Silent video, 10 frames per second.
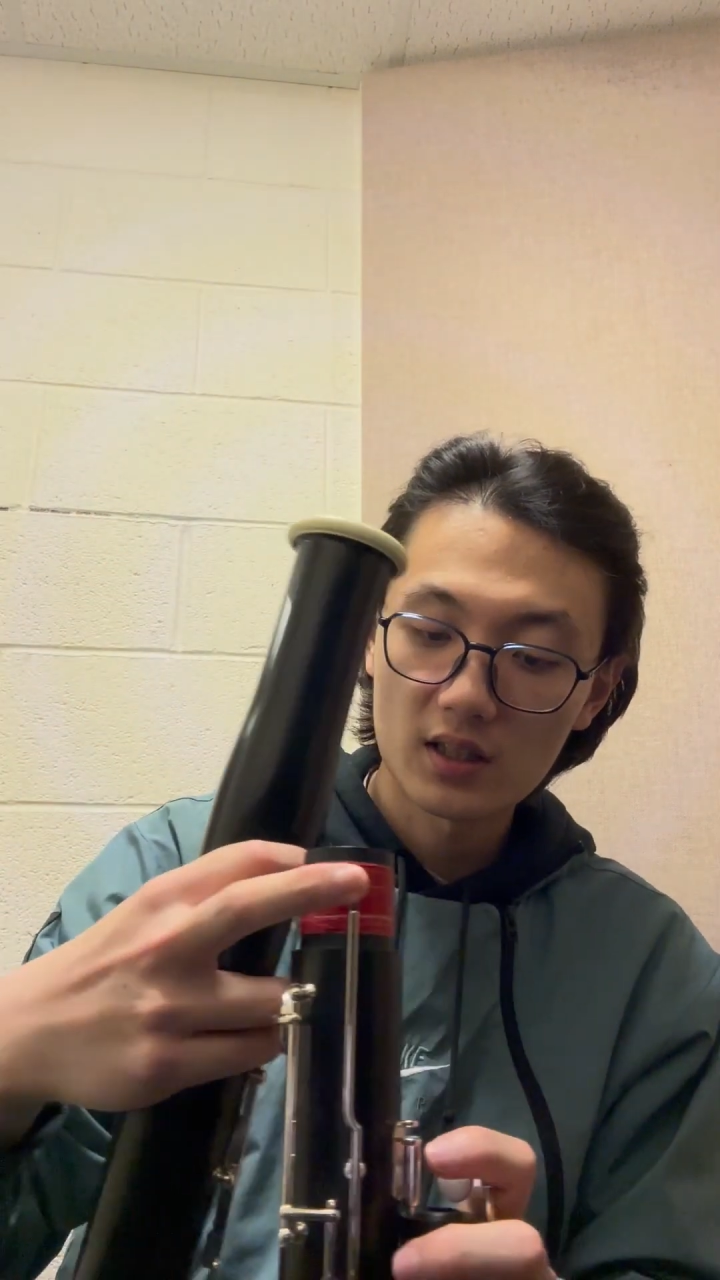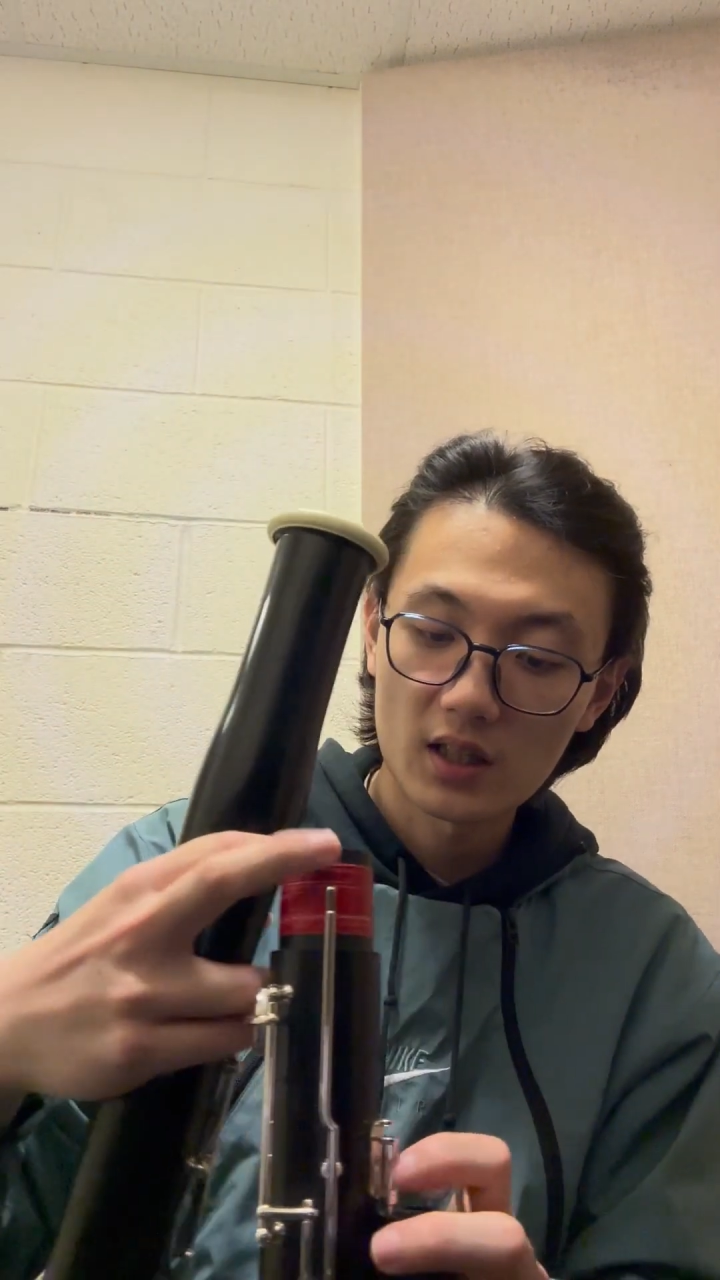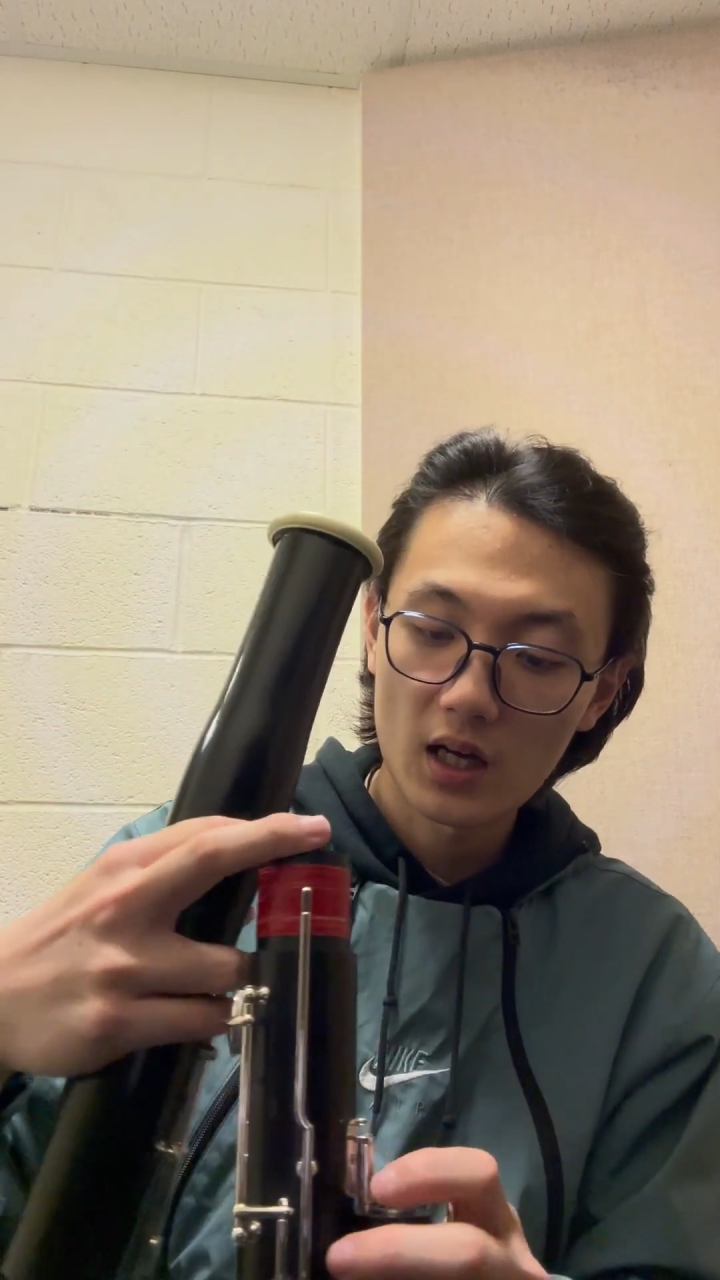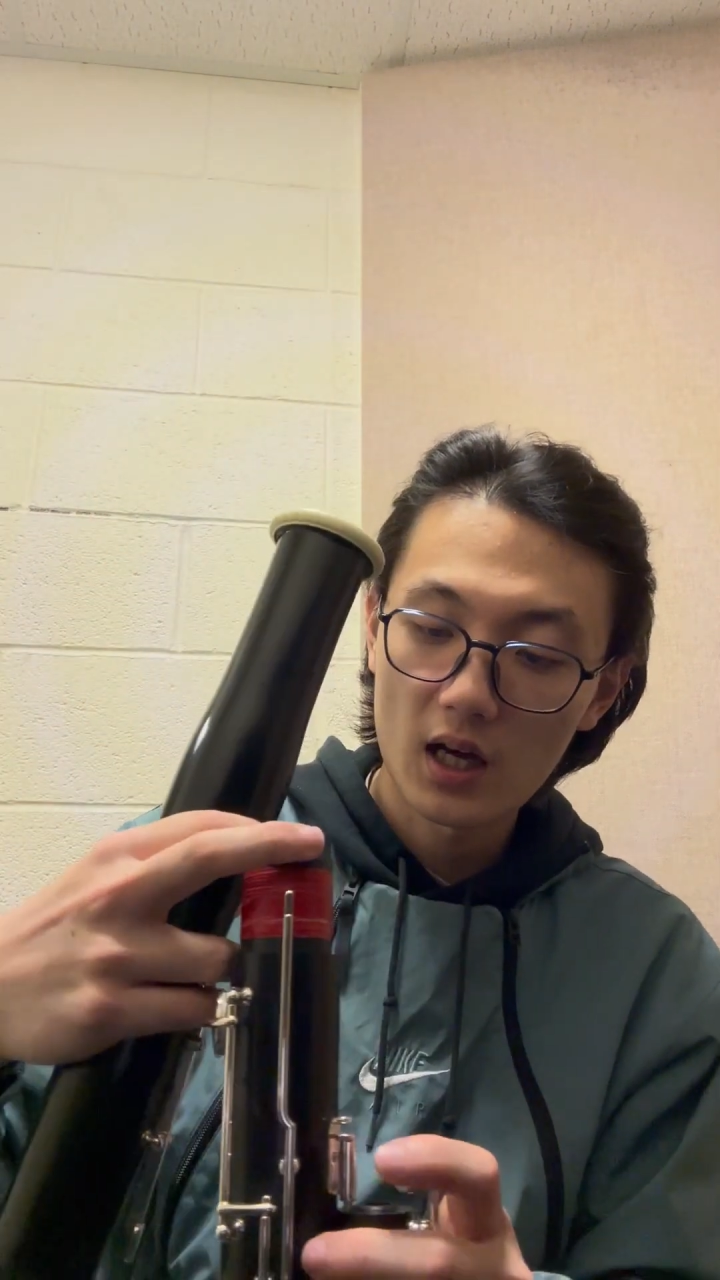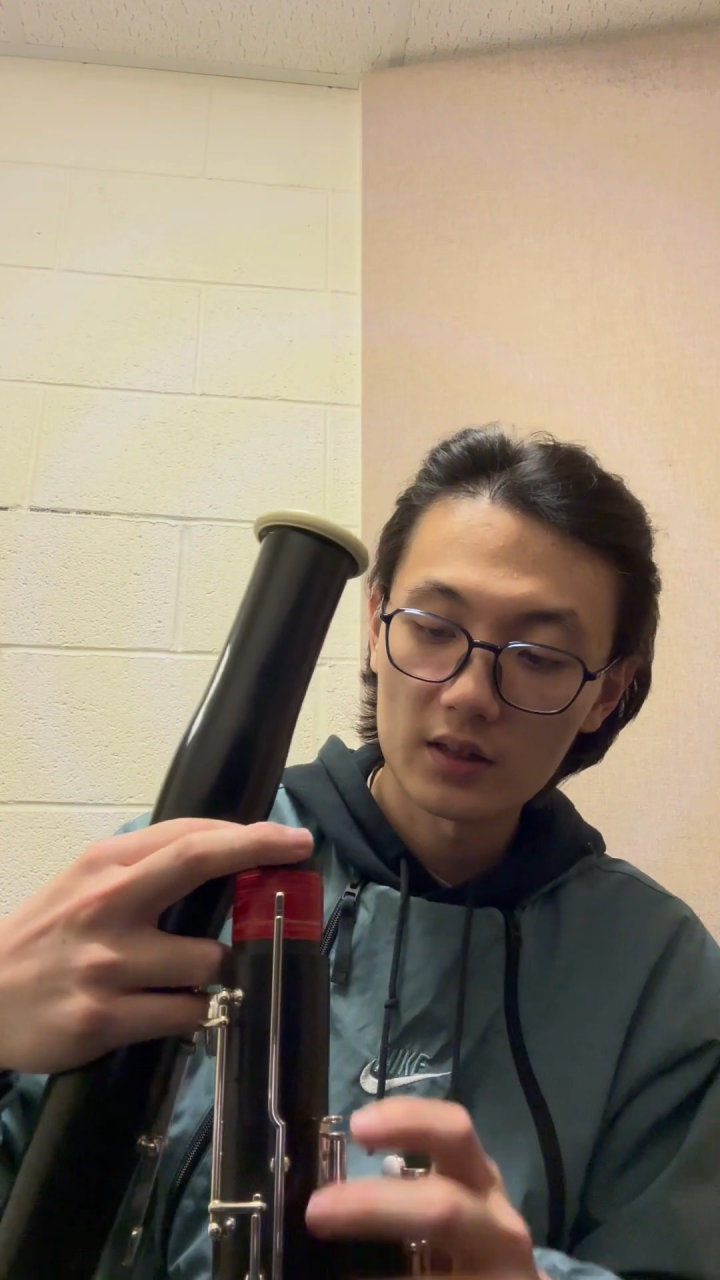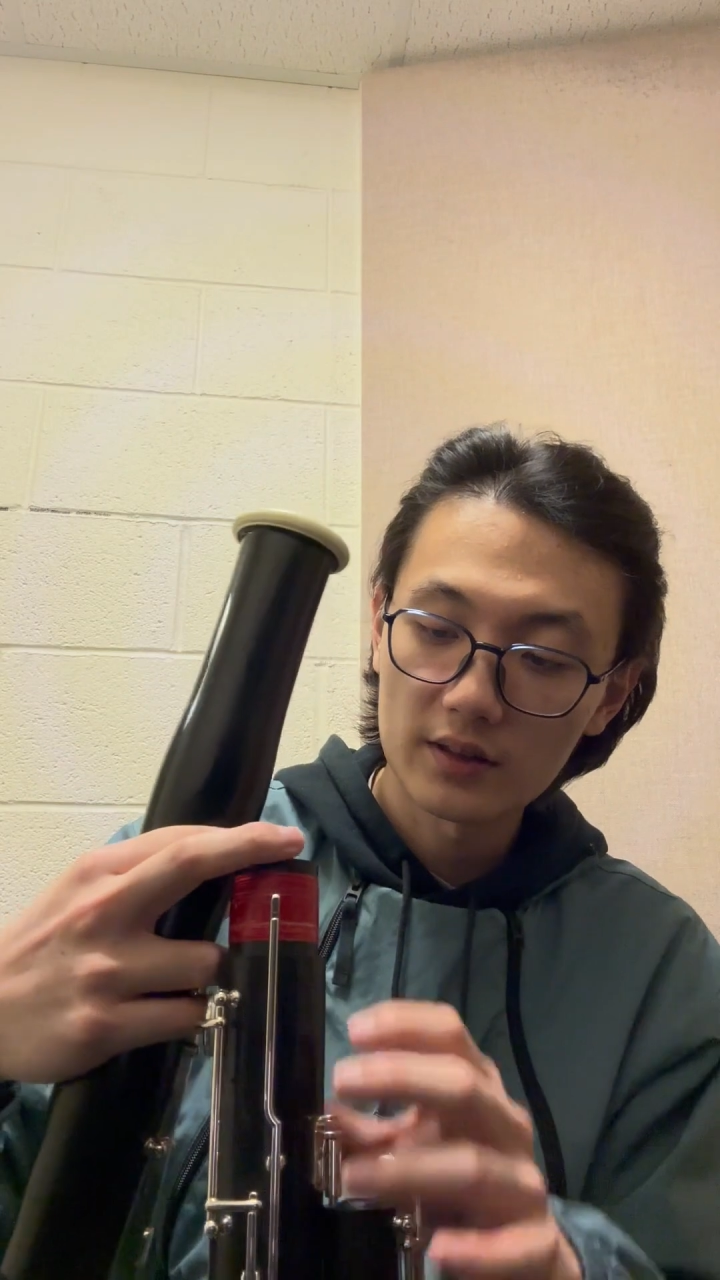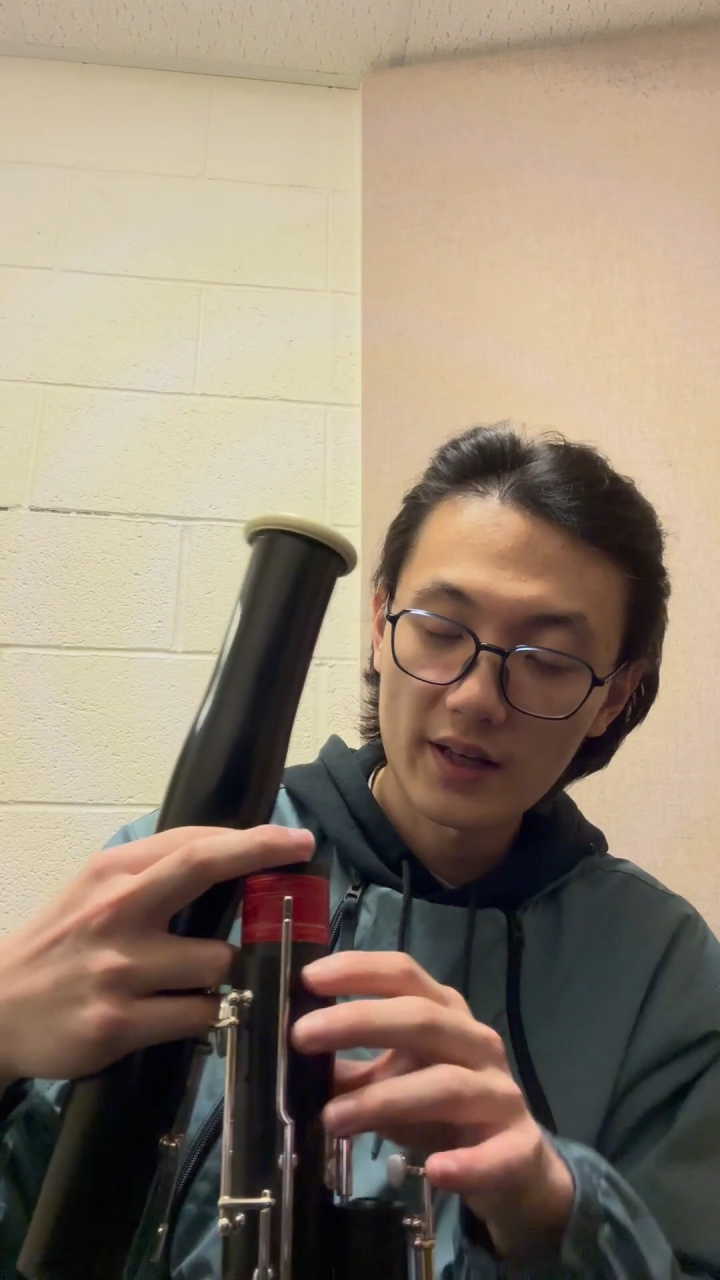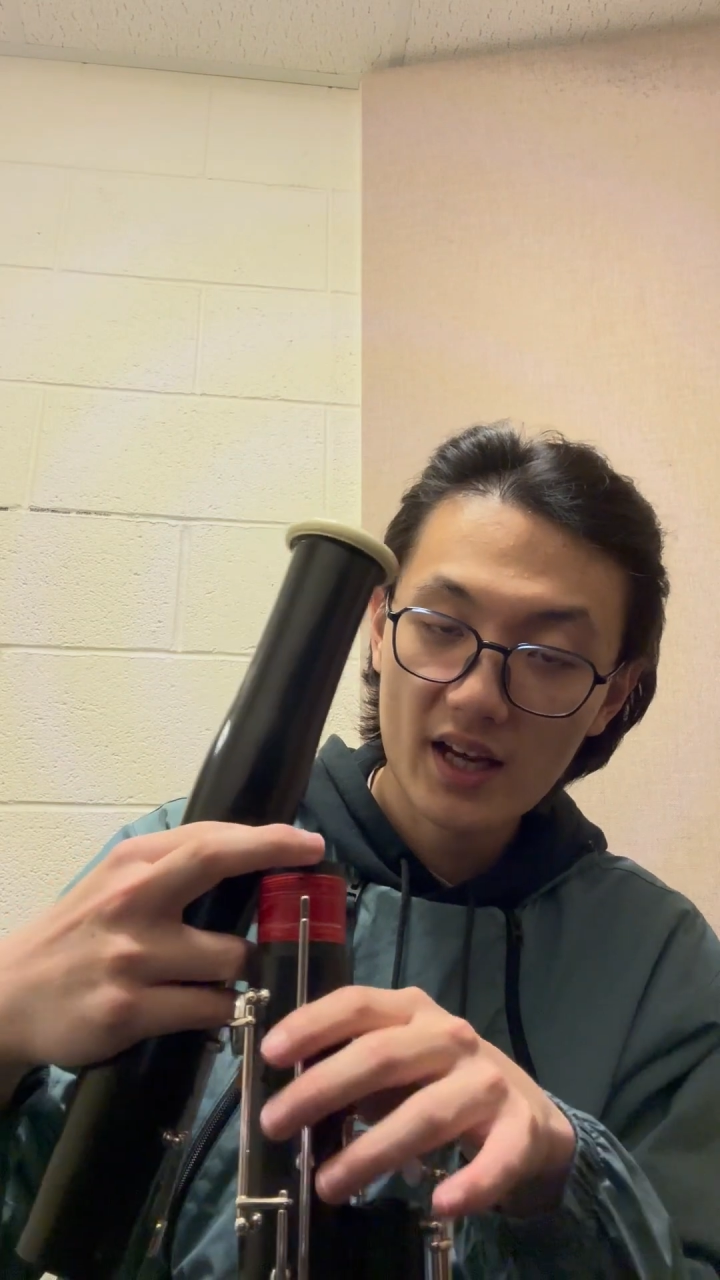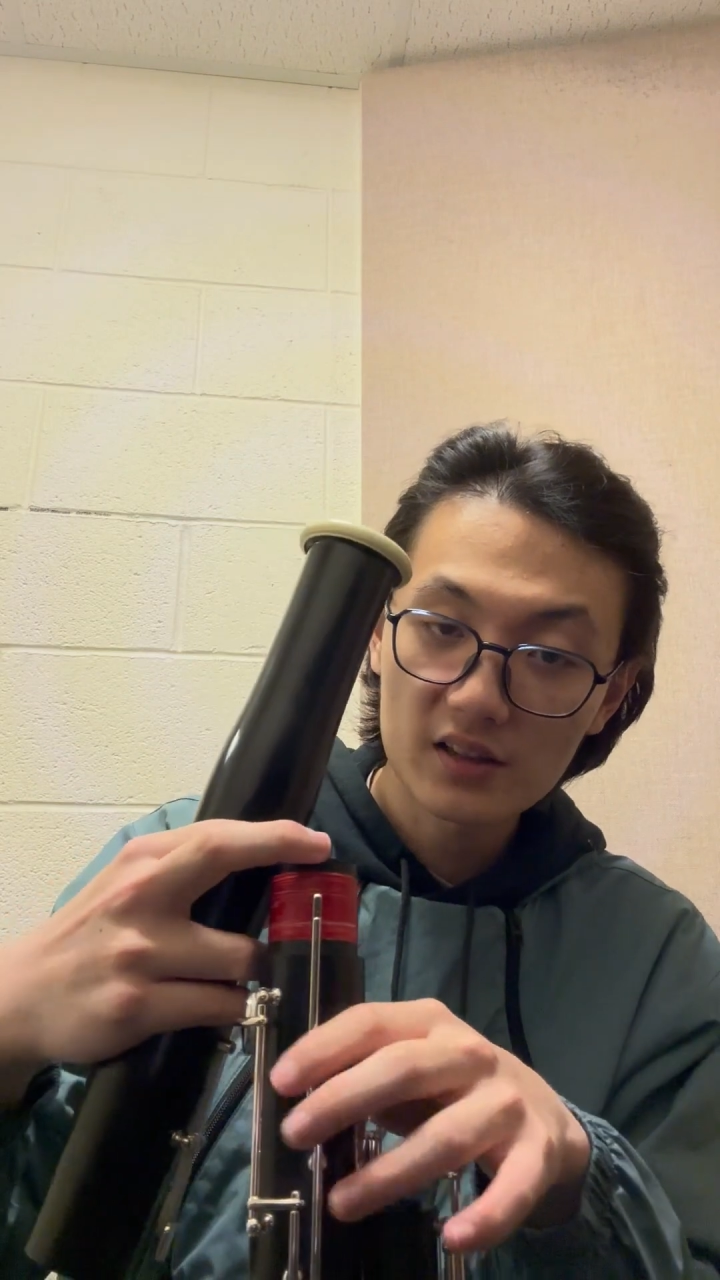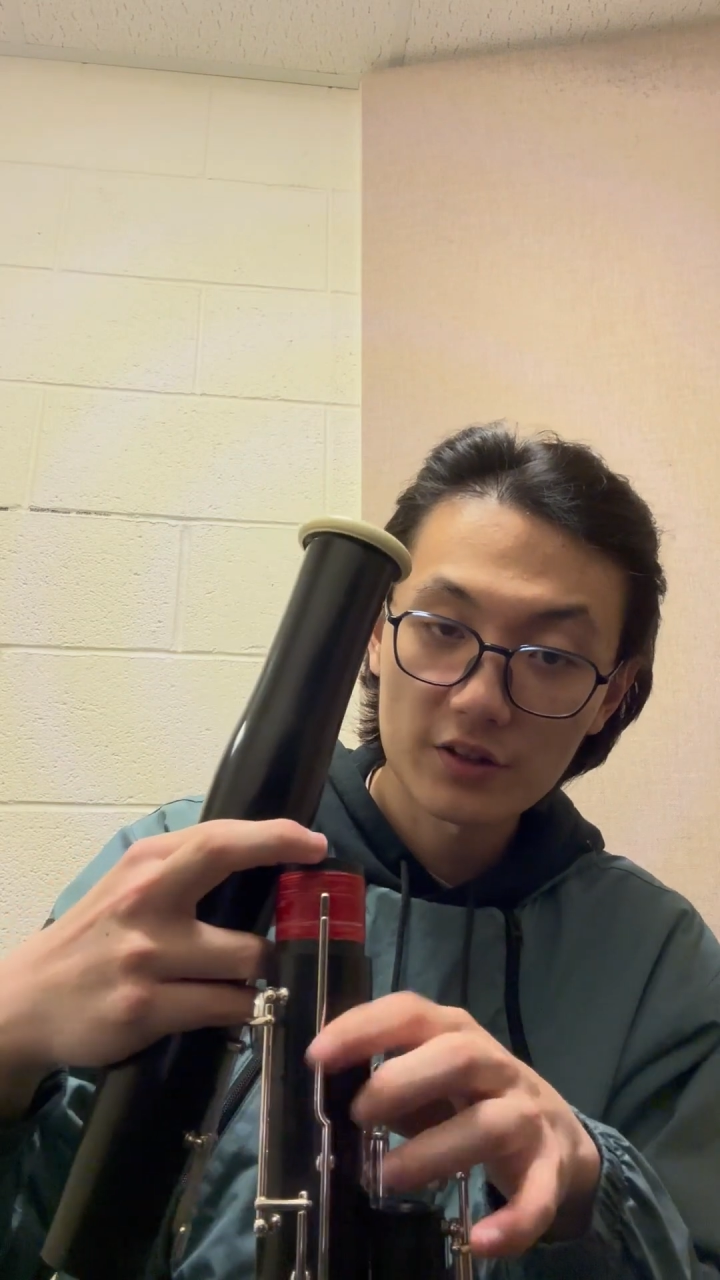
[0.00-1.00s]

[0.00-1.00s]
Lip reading: connect